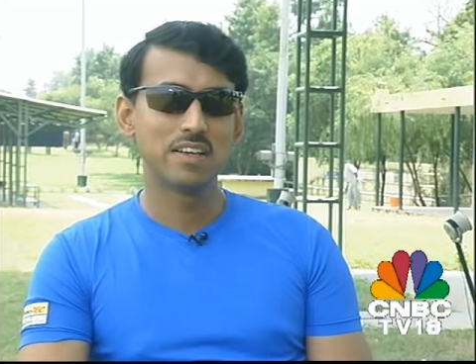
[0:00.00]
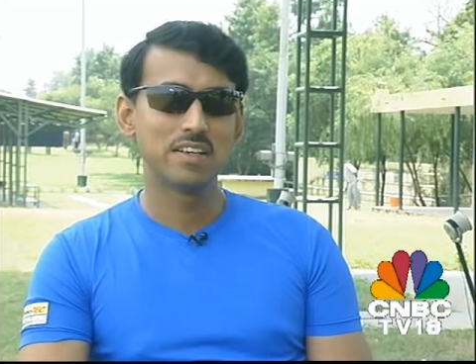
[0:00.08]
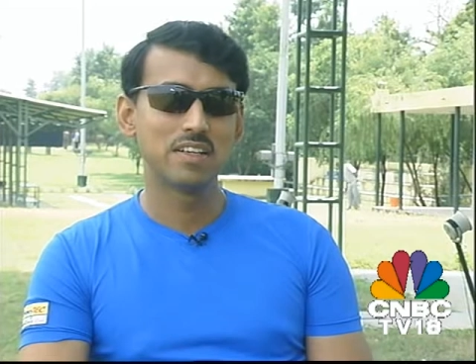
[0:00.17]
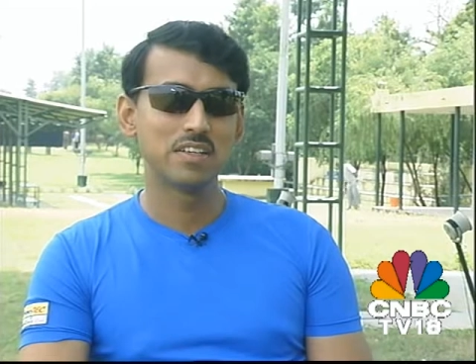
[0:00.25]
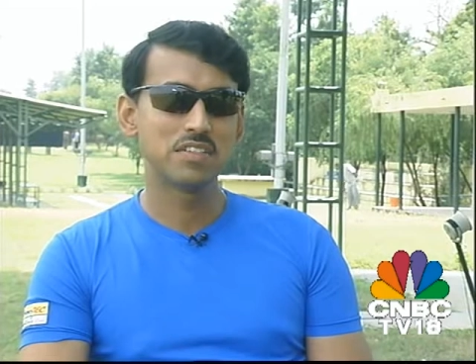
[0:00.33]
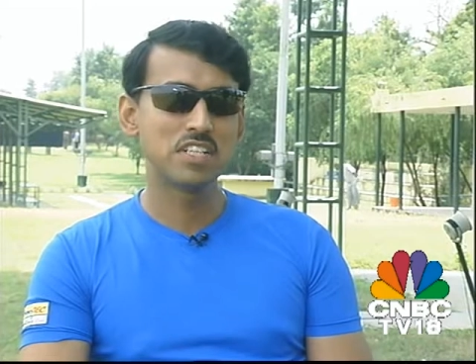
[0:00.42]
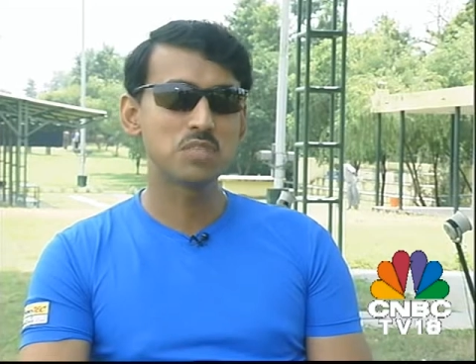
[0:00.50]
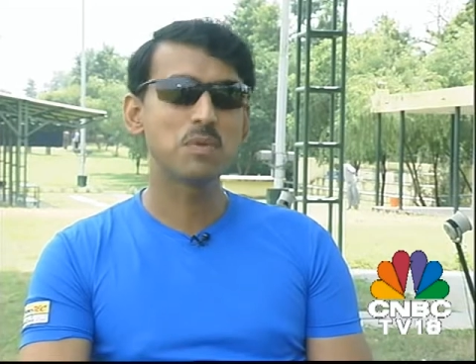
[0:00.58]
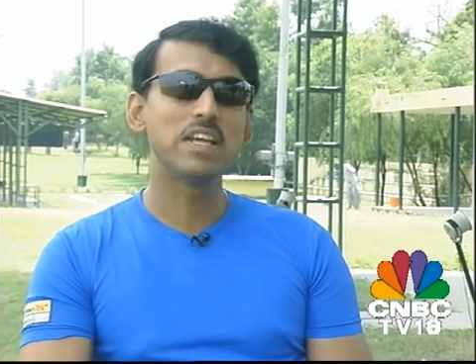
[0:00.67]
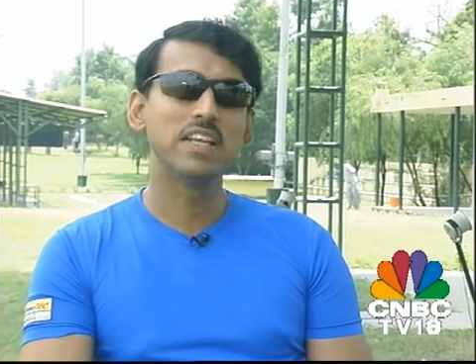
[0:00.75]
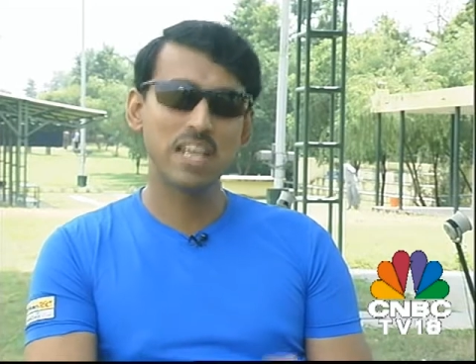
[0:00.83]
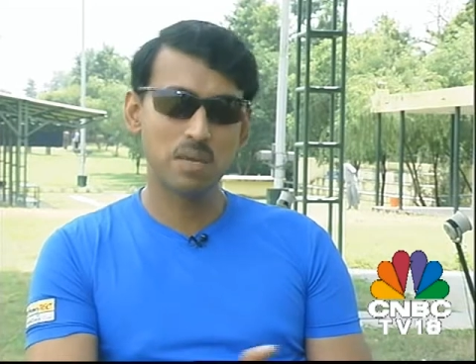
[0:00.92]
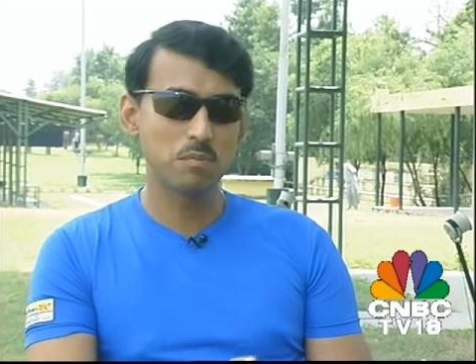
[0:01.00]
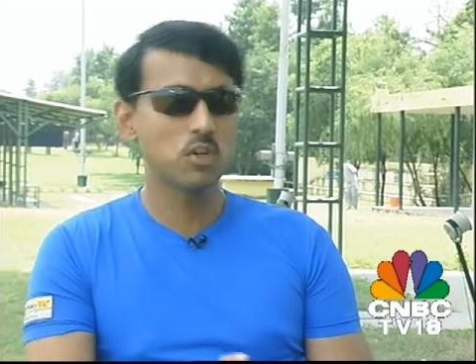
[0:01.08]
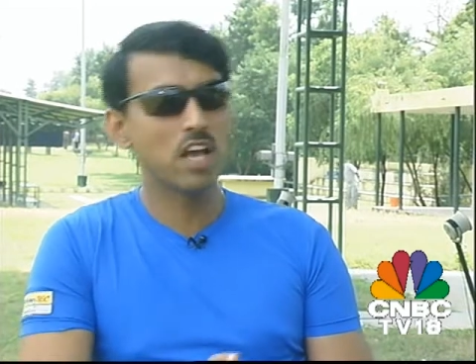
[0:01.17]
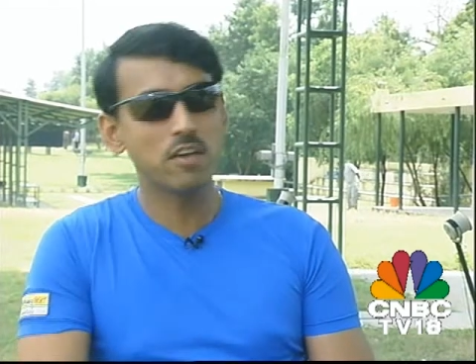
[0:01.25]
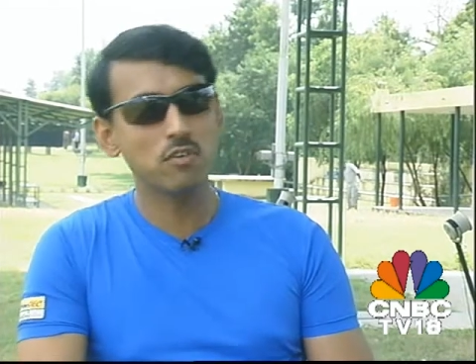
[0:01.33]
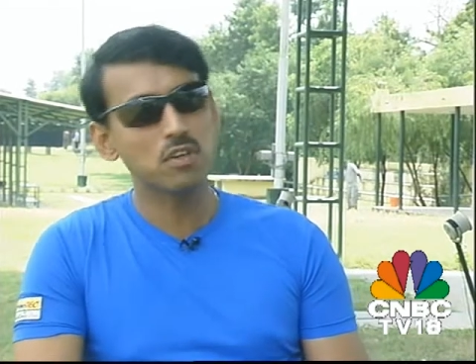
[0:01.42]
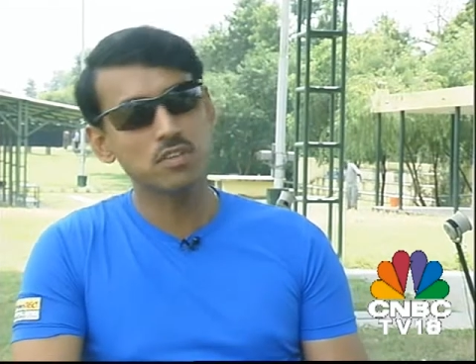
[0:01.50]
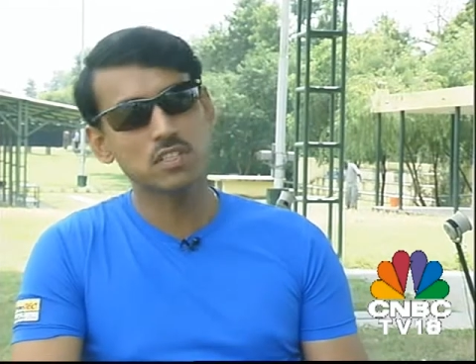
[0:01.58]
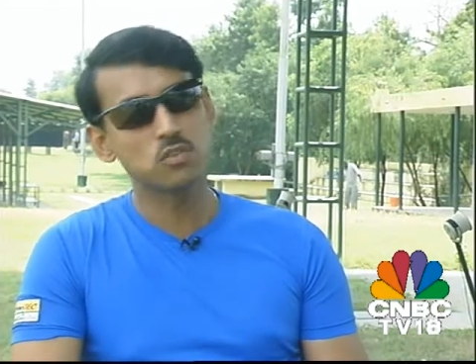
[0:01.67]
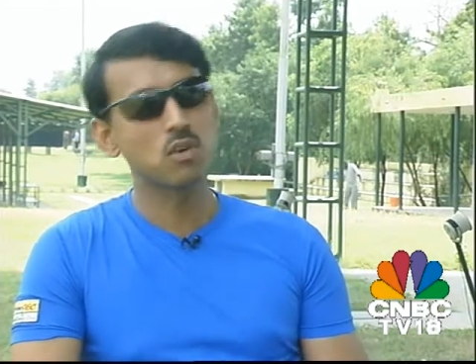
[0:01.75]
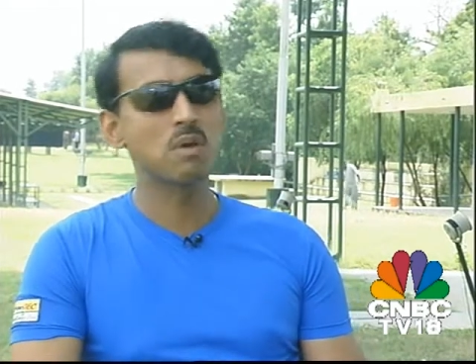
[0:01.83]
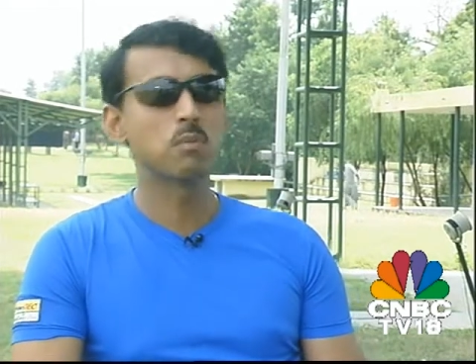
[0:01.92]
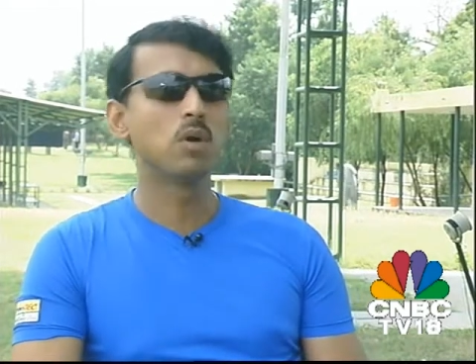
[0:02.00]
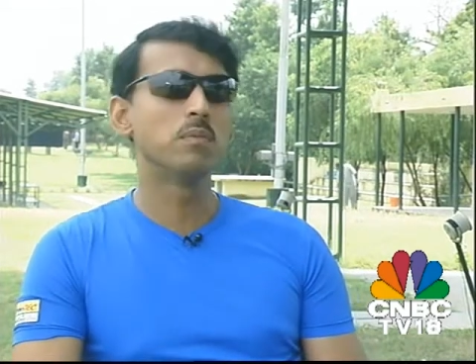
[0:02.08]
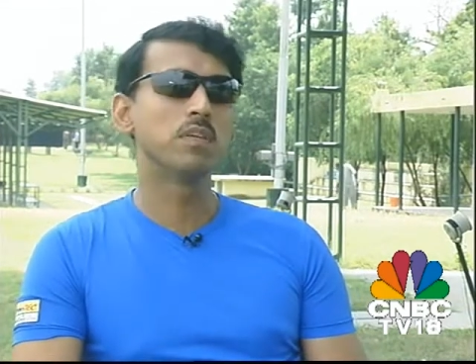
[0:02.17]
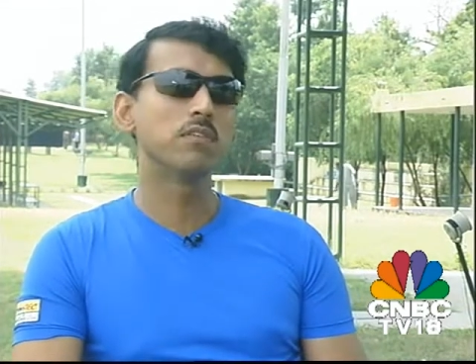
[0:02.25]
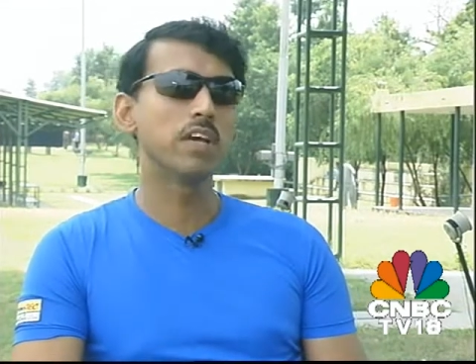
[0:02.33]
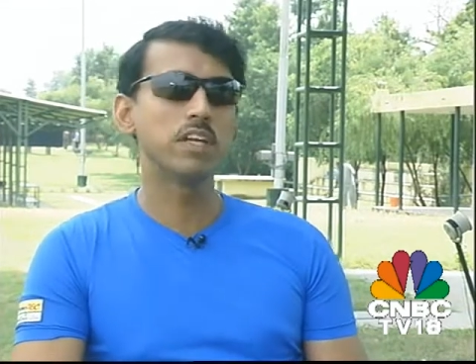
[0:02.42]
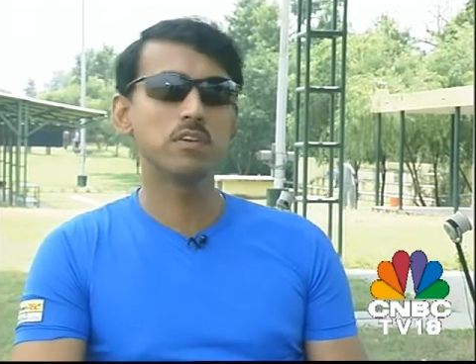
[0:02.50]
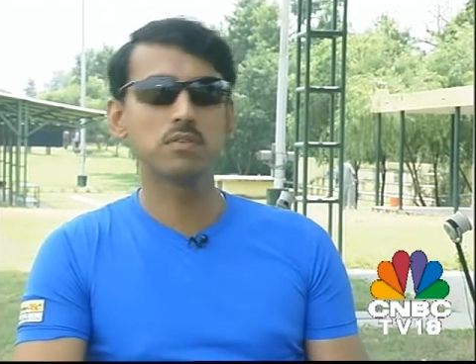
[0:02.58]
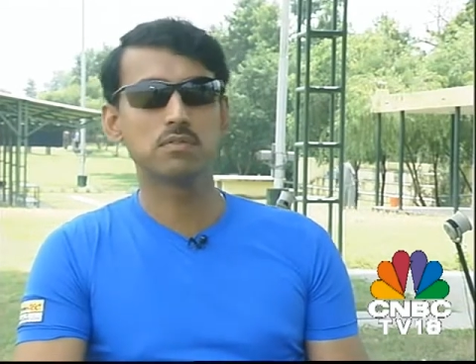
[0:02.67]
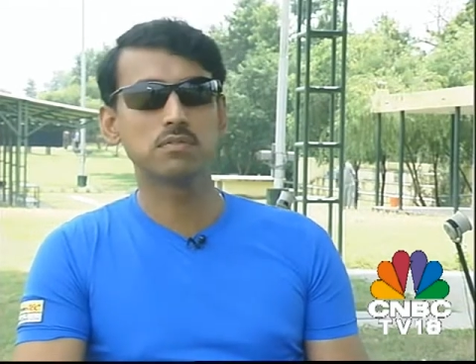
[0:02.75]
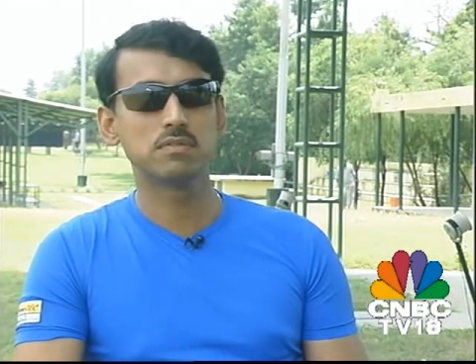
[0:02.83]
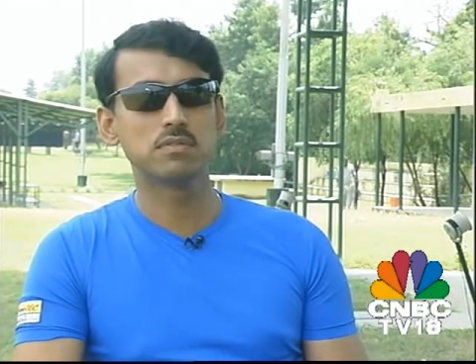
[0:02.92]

And uh, since my name, you know, I've always told my mom that why did you,